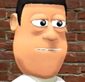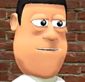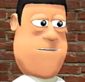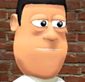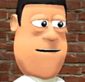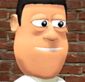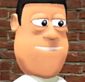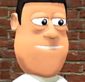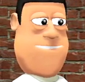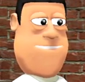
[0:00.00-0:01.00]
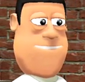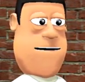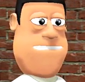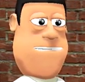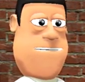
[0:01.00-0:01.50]
Sweet!
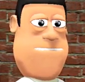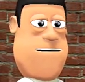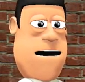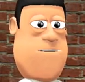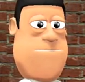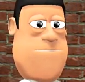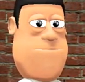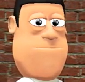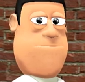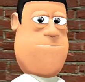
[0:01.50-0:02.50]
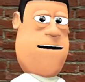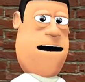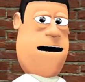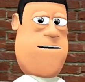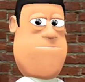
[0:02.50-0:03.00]
Look at that!
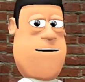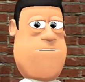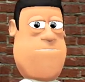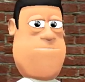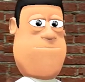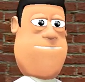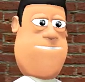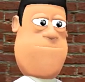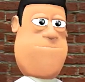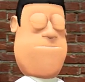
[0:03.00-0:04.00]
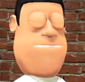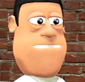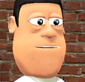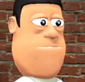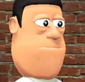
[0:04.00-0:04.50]
Batmobile.
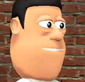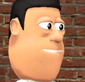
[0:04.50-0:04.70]
Cool.